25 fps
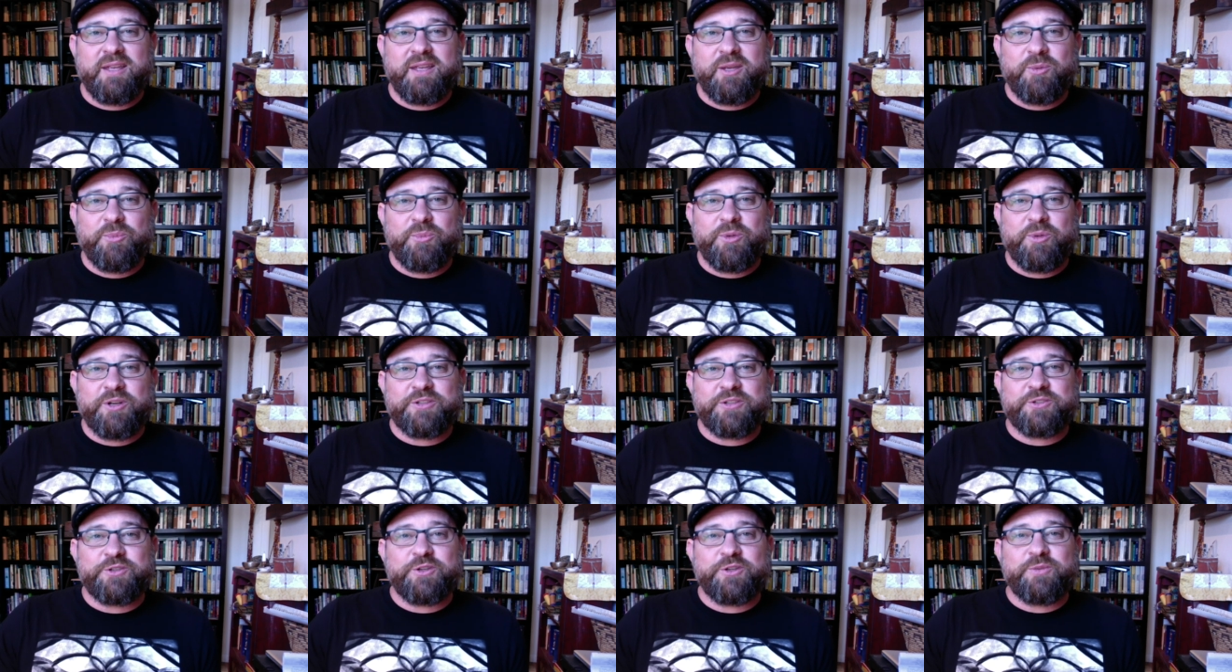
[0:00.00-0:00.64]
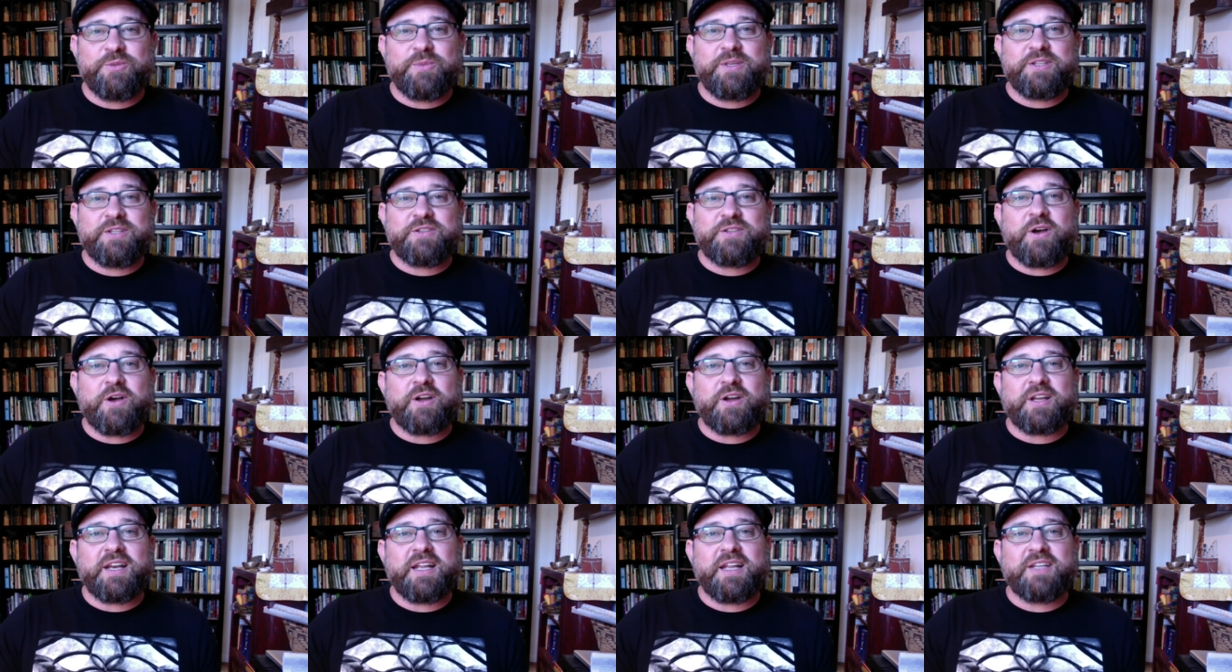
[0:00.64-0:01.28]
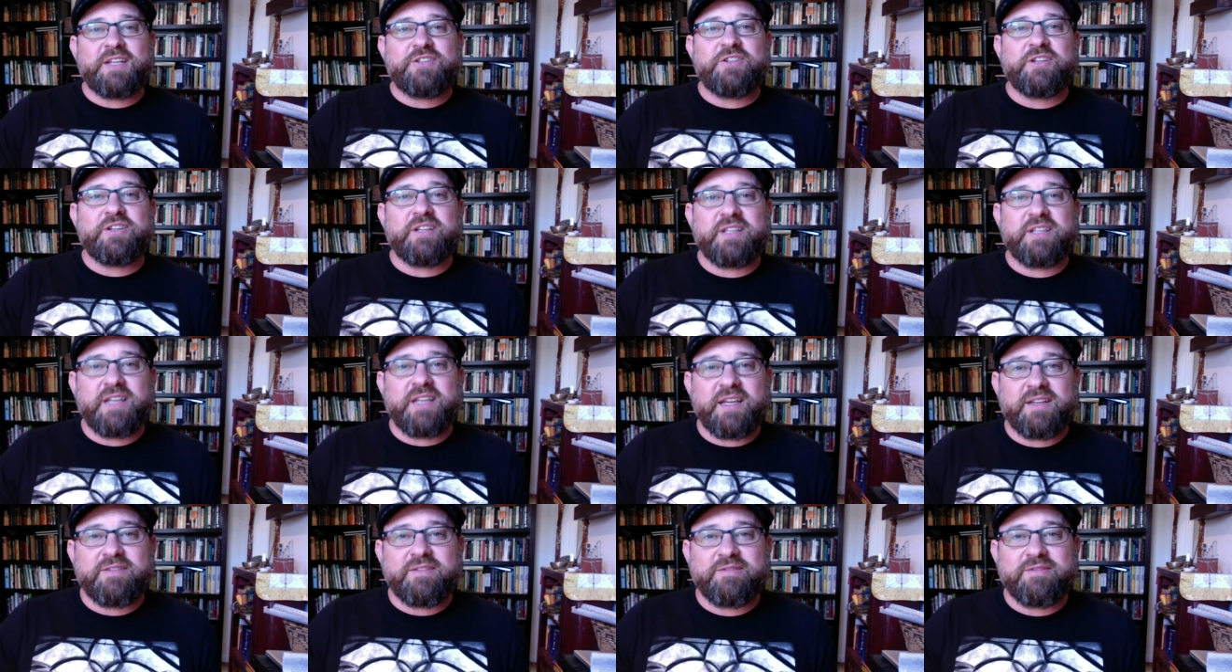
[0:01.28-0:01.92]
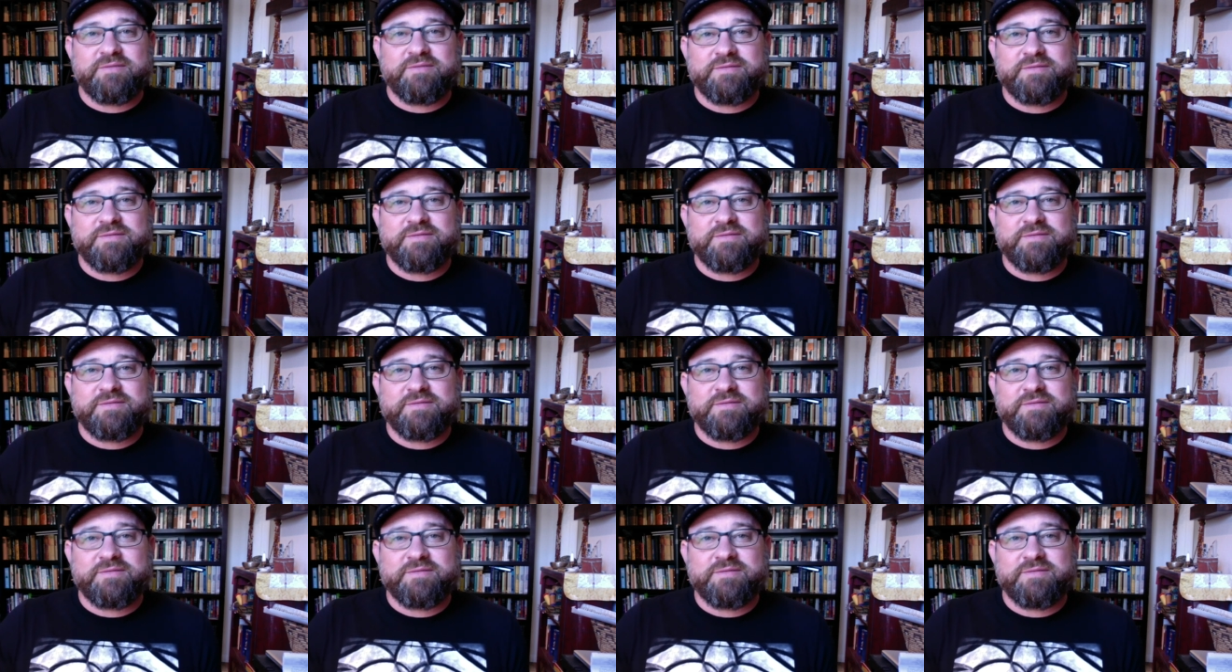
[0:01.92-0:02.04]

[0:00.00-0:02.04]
but it's good to be talking at you again.